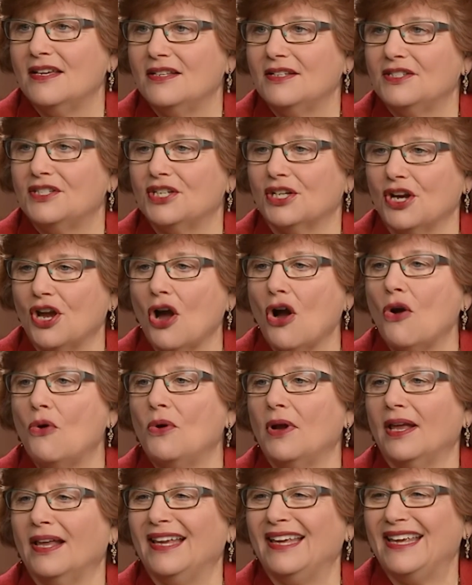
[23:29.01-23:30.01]
to
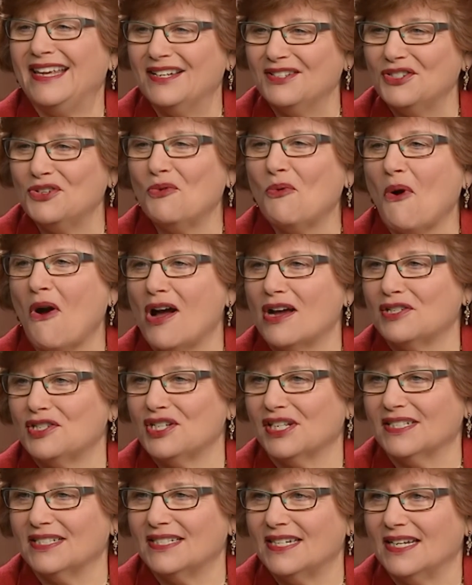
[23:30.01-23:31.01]
go into
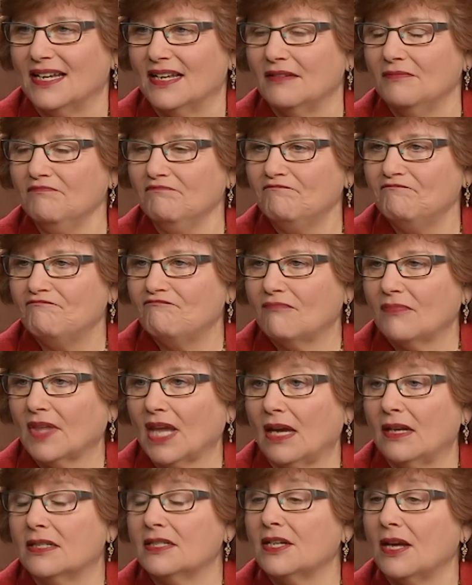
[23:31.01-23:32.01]
Washington
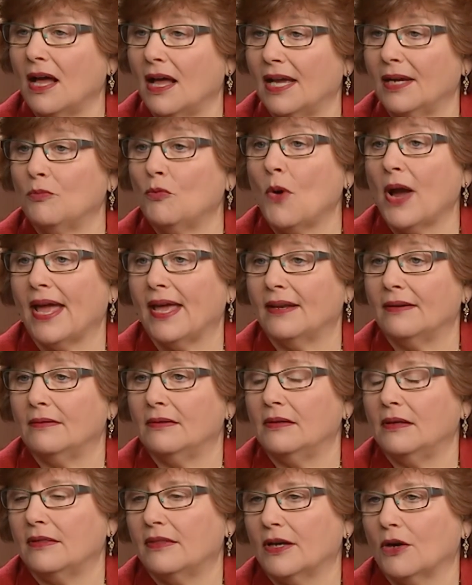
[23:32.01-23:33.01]
at a time when
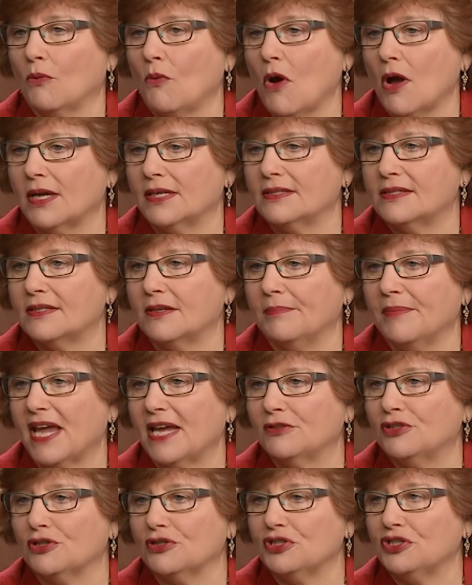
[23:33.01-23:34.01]
there was the
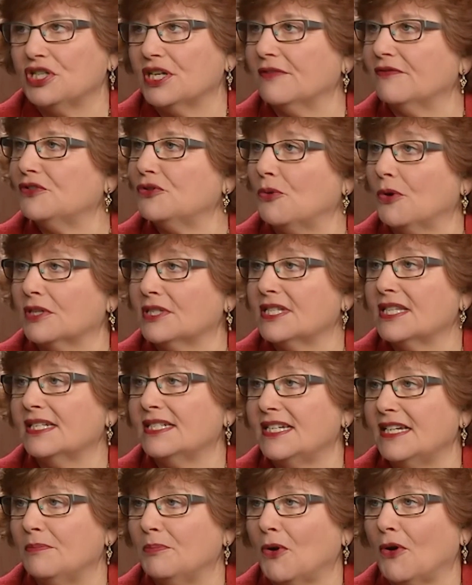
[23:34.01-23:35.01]
major shift towards the
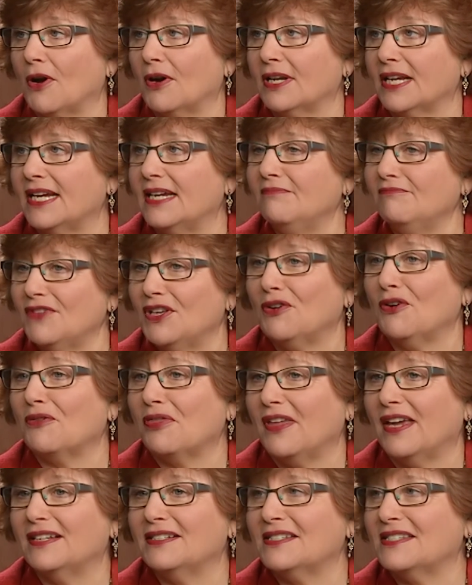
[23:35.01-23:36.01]
Tea Party,
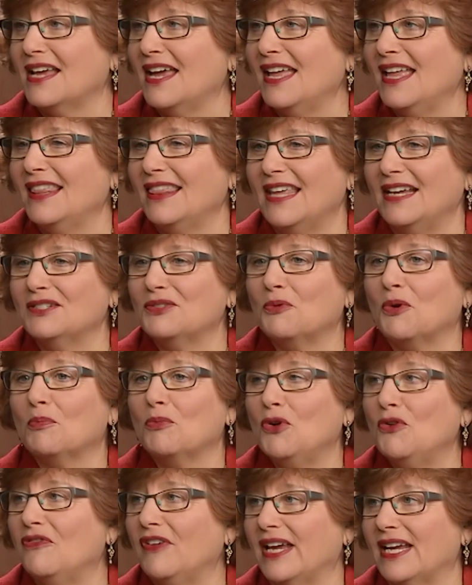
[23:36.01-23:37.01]
things were
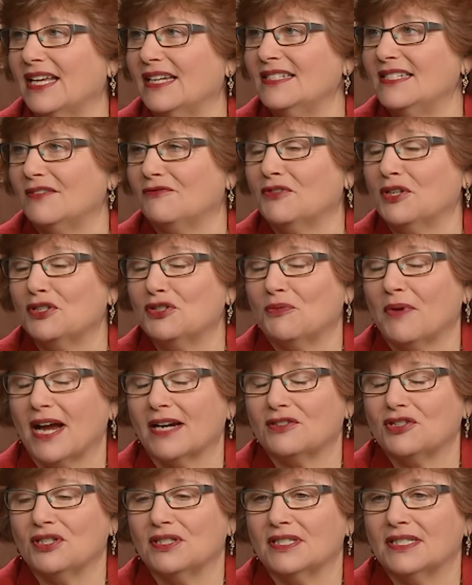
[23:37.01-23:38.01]
moving in different
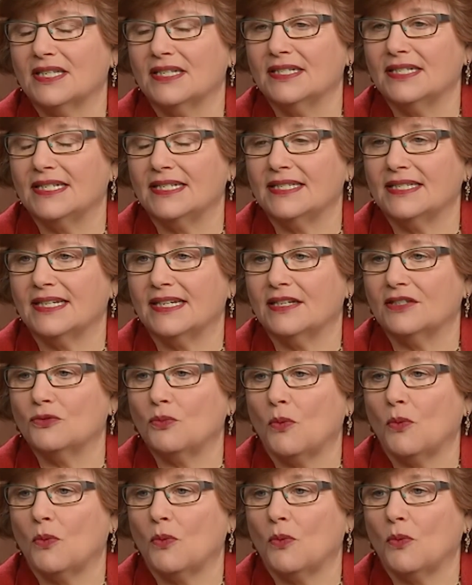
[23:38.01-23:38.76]
directions in DC as